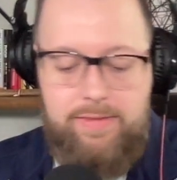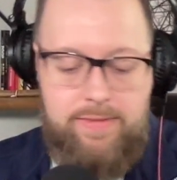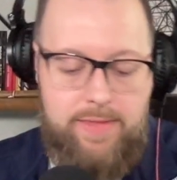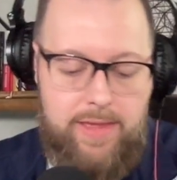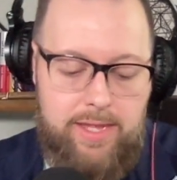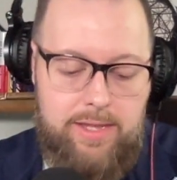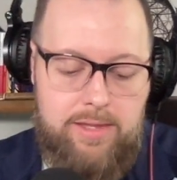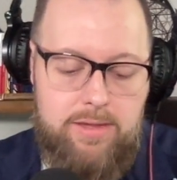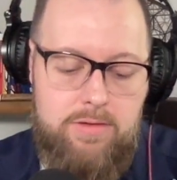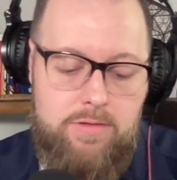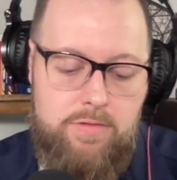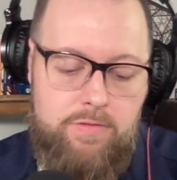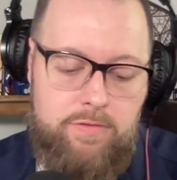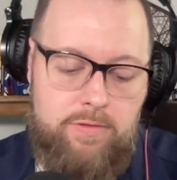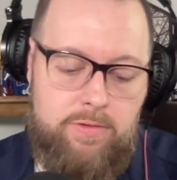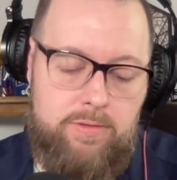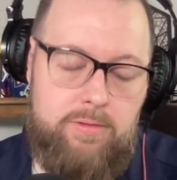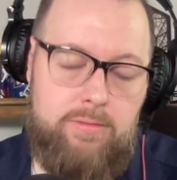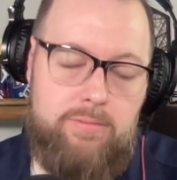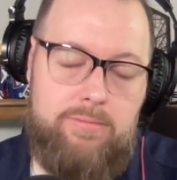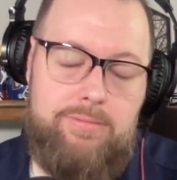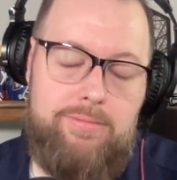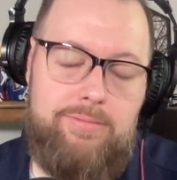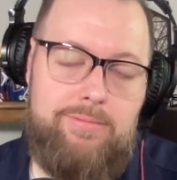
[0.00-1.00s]
Thank you
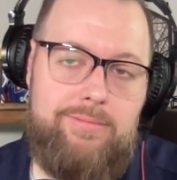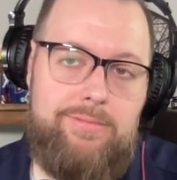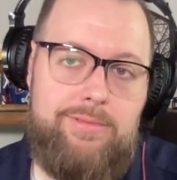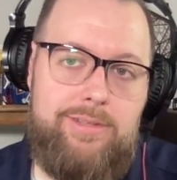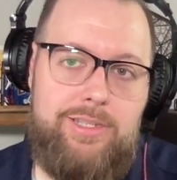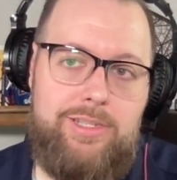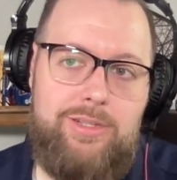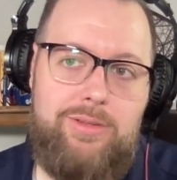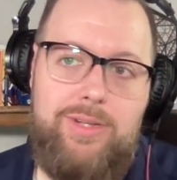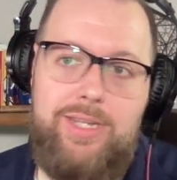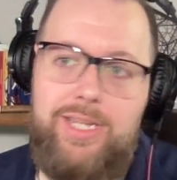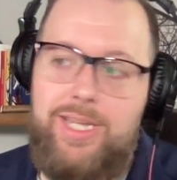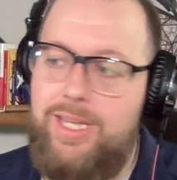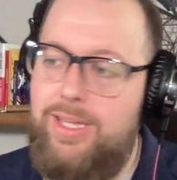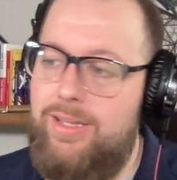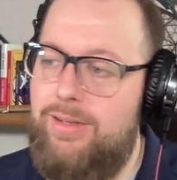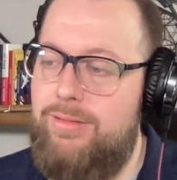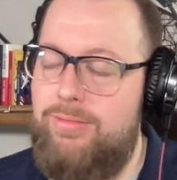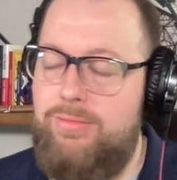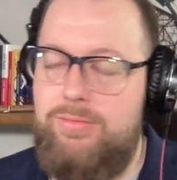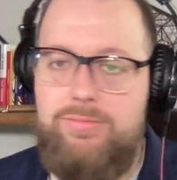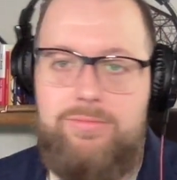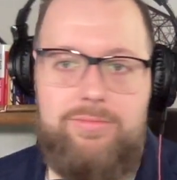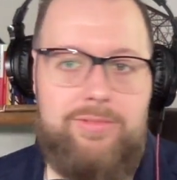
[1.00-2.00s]
for tuning
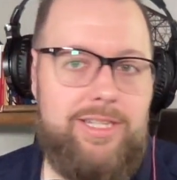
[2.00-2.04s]
in,